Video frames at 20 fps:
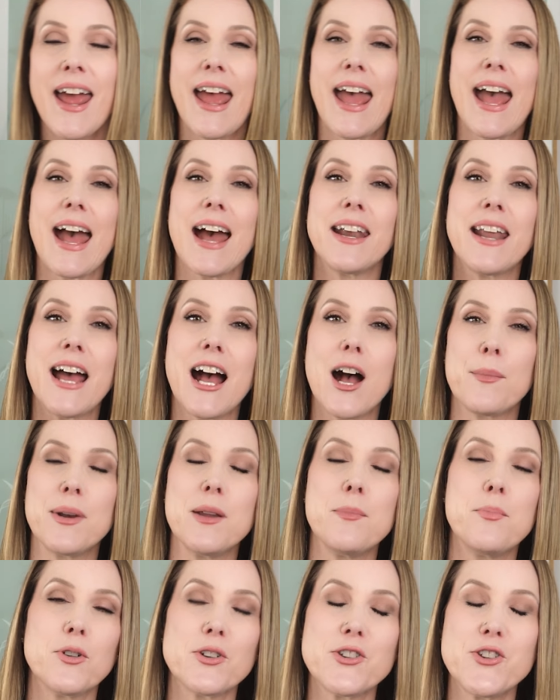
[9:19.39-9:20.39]
and how many
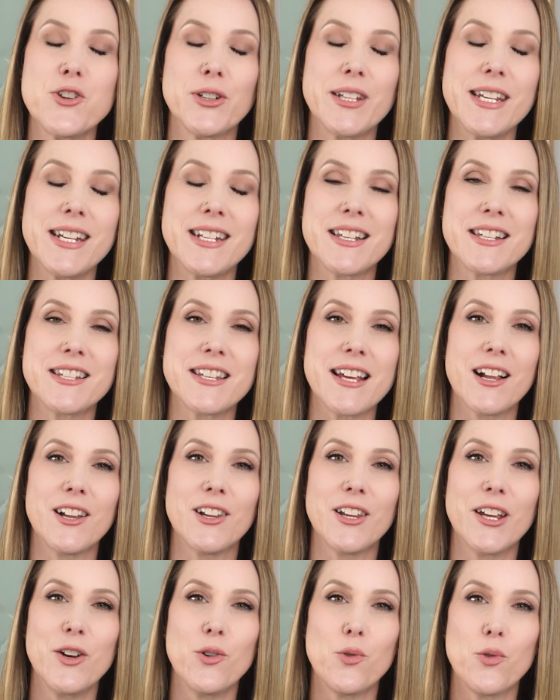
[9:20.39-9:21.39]
books you'll need to
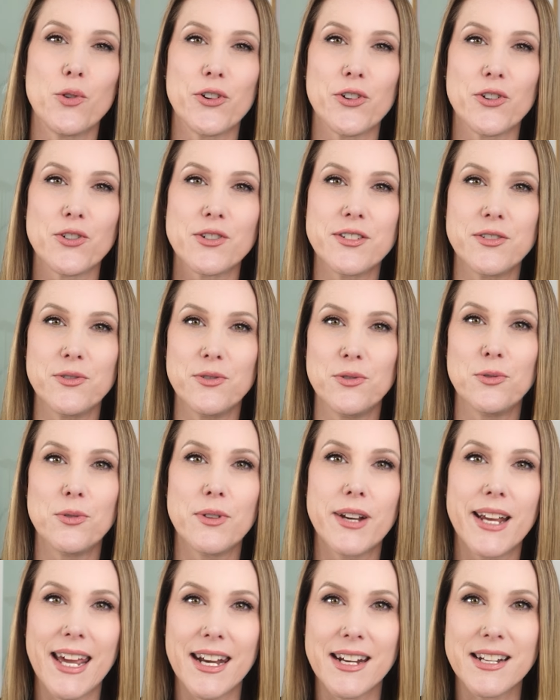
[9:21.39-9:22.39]
sell in order
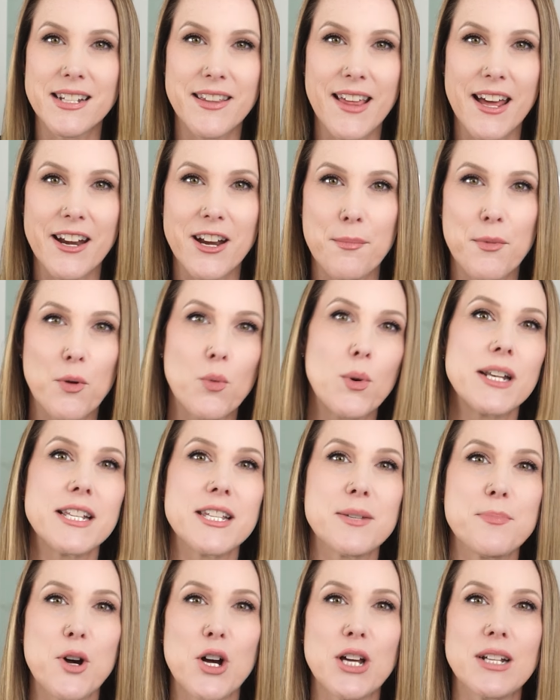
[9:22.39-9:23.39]
to get into that #1
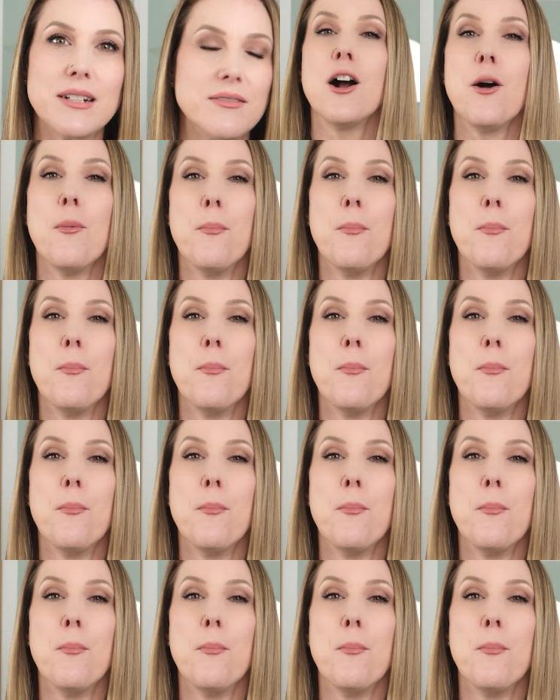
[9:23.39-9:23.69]
spot.